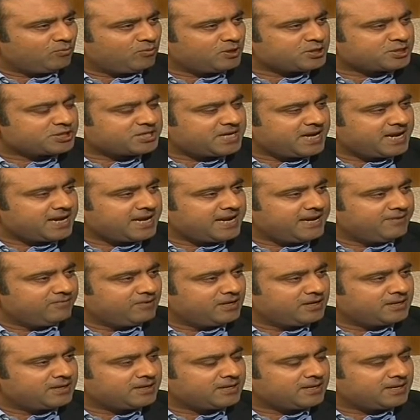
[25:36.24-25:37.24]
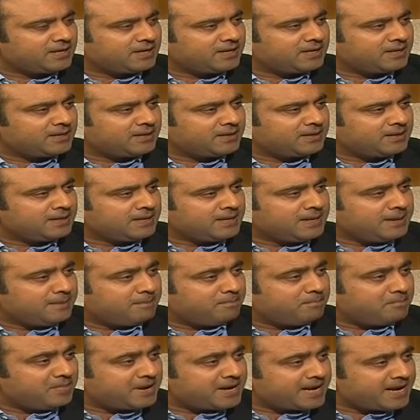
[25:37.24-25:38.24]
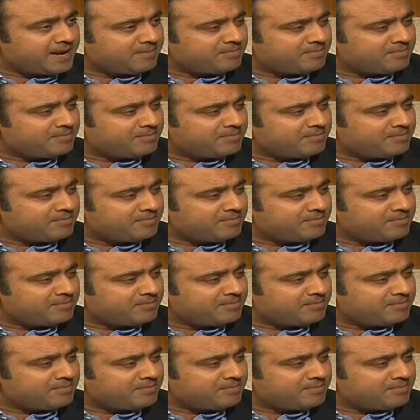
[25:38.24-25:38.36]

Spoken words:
were saying even Mariam